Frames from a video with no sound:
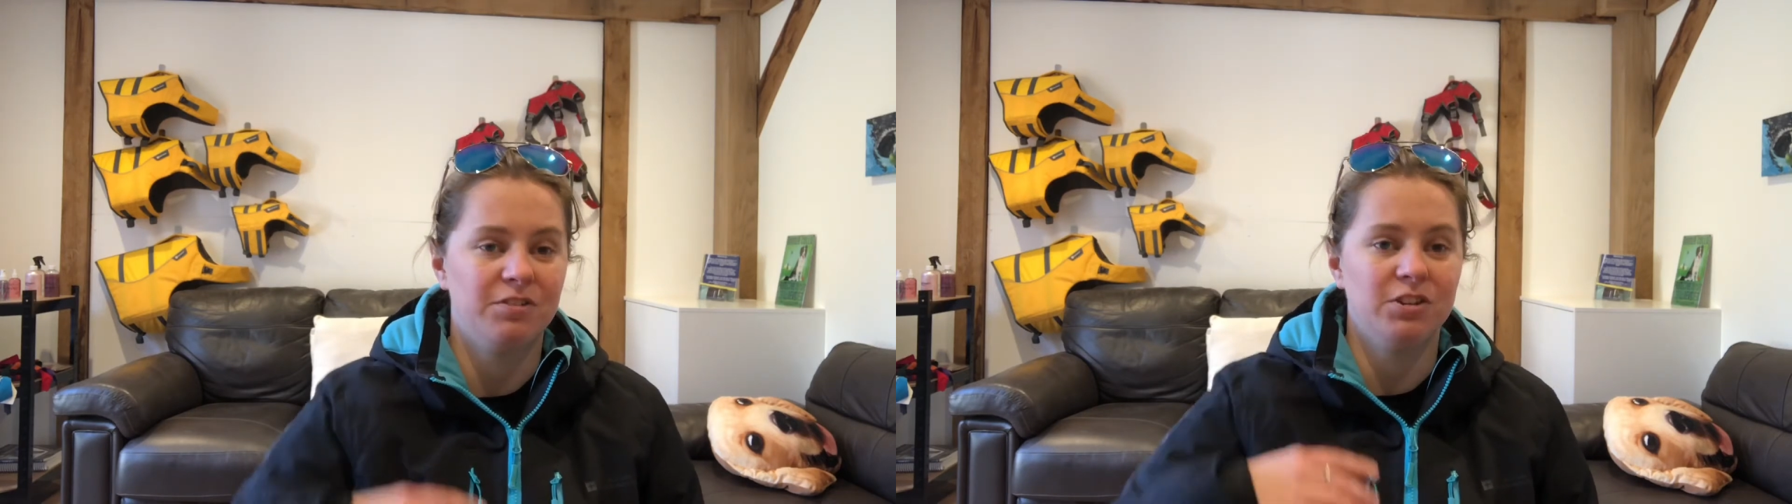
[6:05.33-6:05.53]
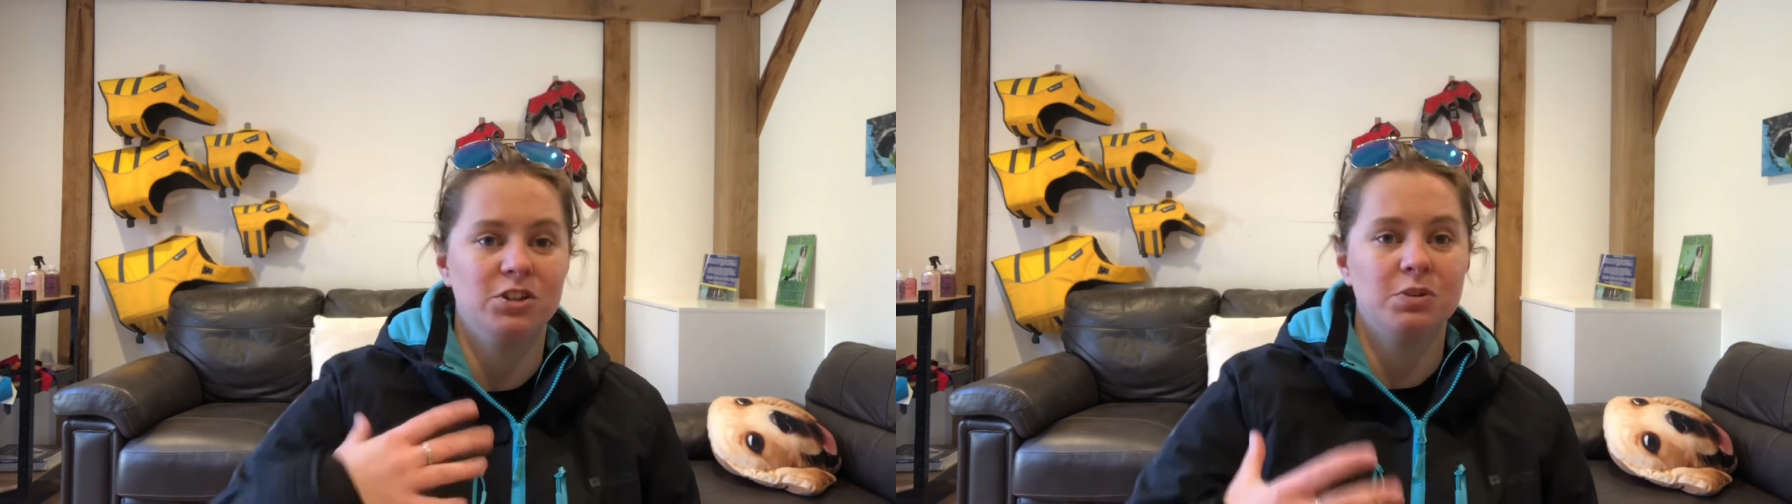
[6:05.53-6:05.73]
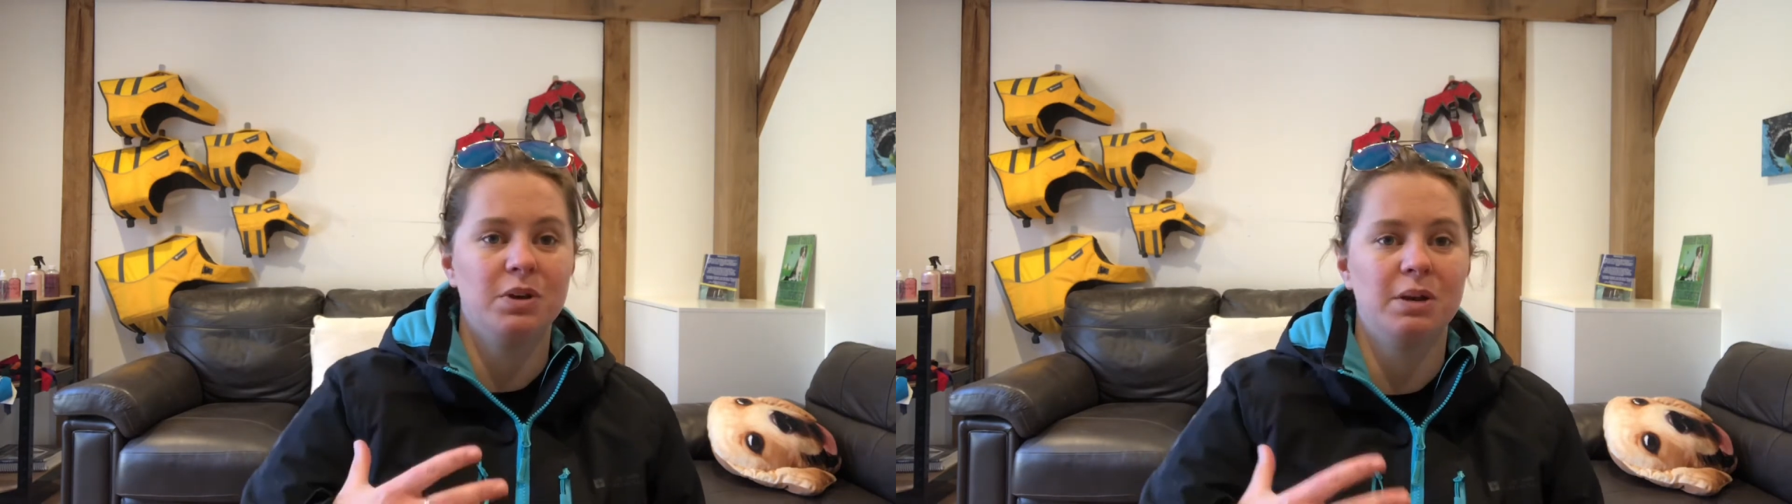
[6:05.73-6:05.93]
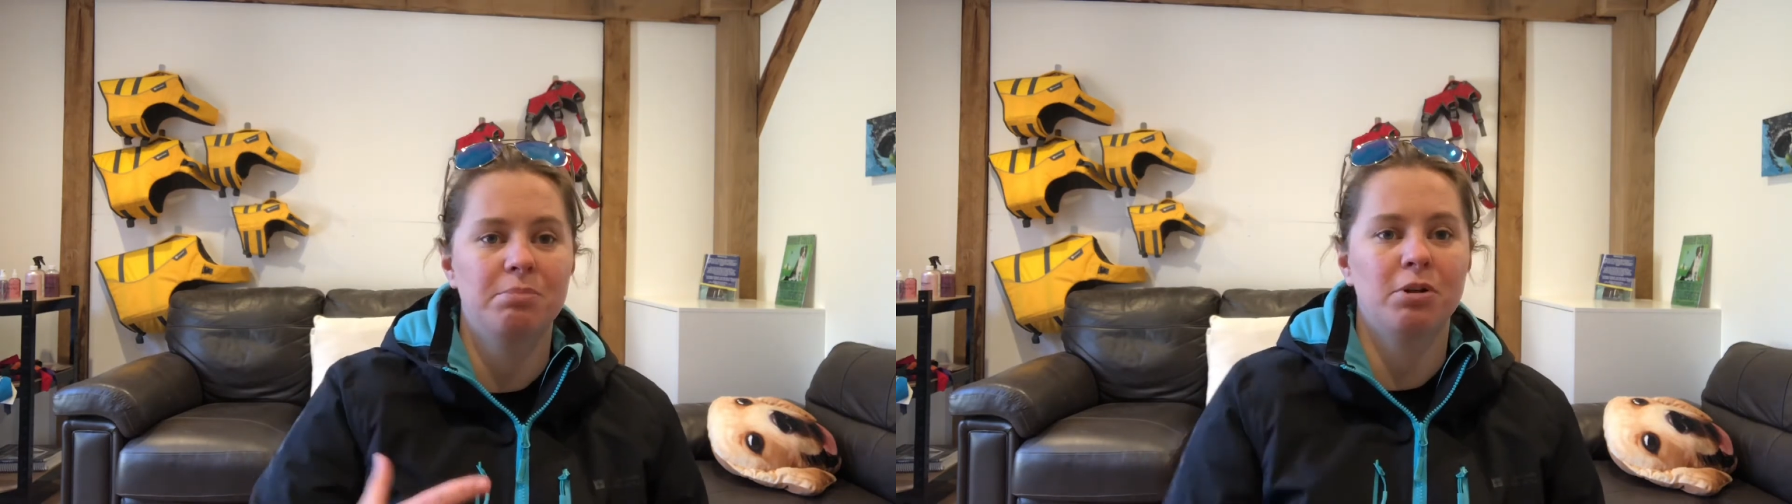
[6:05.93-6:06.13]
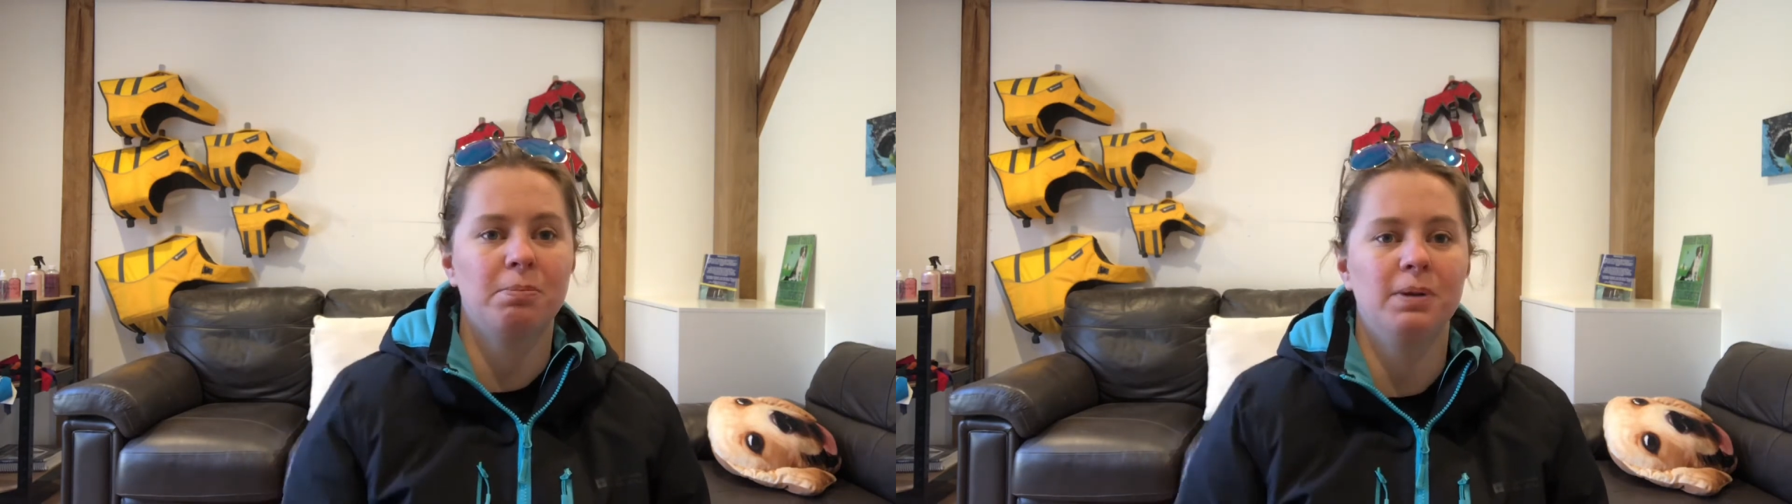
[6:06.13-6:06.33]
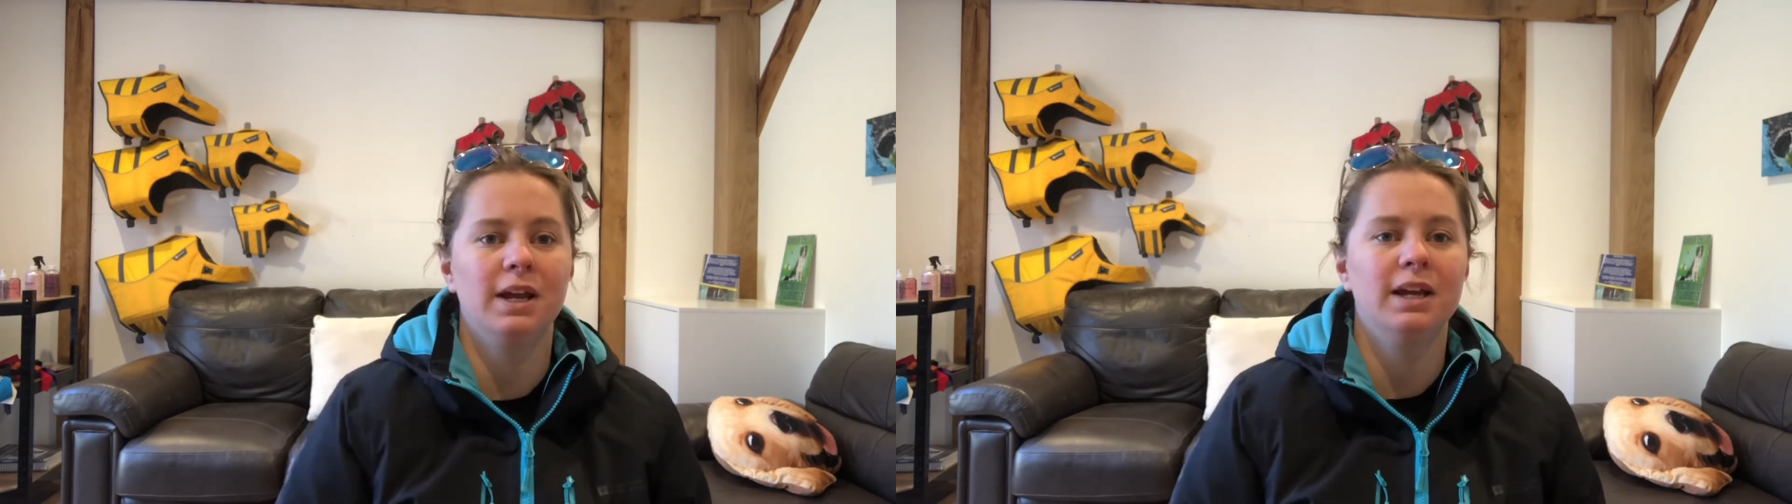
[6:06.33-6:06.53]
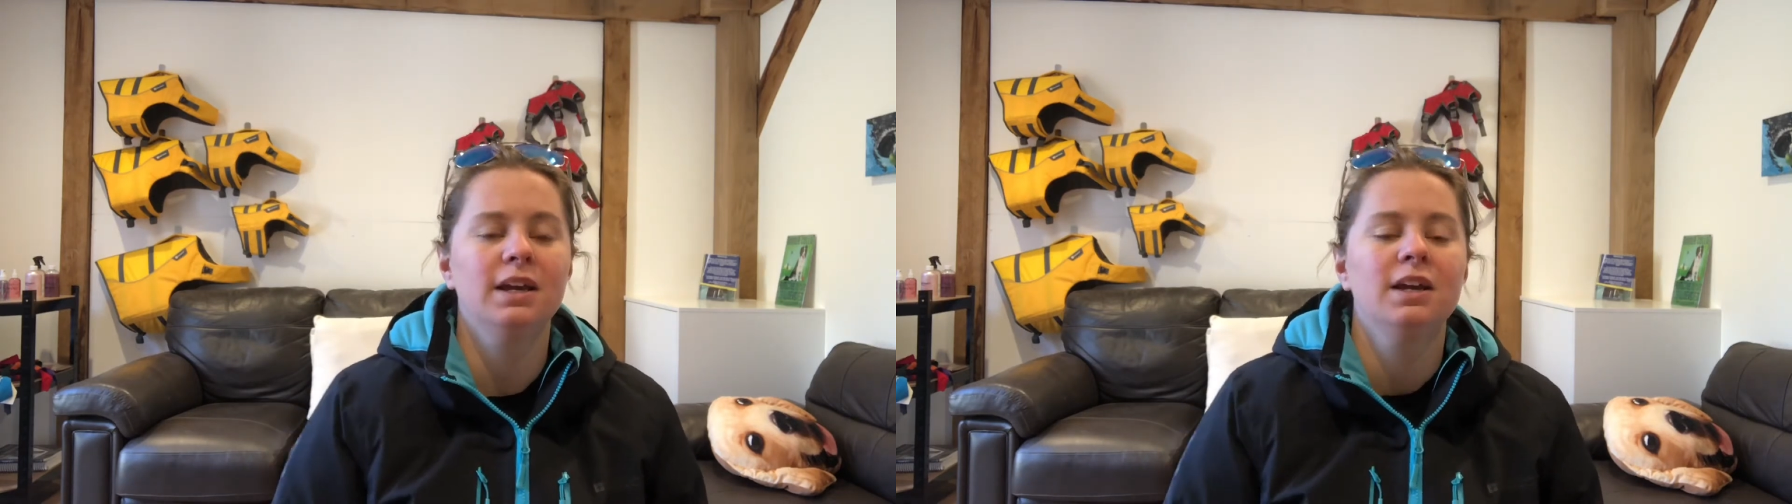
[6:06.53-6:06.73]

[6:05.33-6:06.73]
you're doing it properly,